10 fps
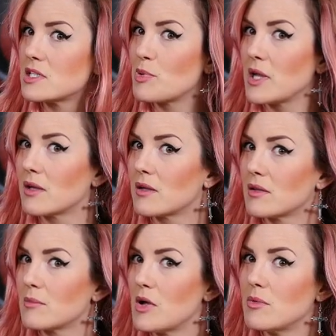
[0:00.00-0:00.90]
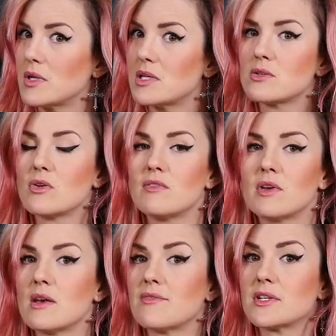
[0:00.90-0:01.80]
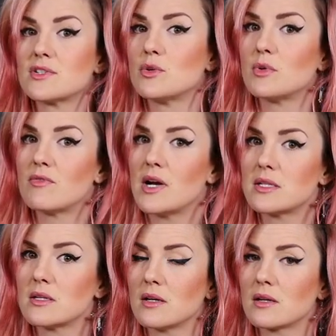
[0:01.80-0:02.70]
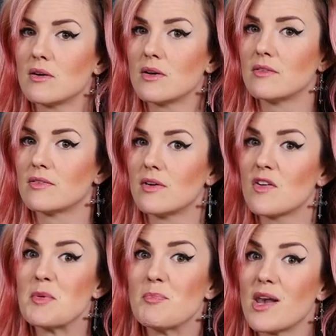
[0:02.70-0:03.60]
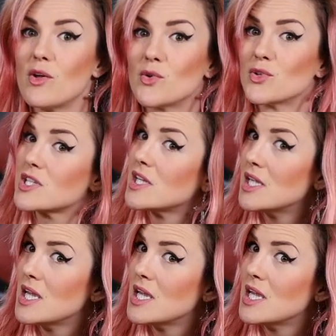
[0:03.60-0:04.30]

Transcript: it's pink at the moment is not even anything to do with the red. I've been blonde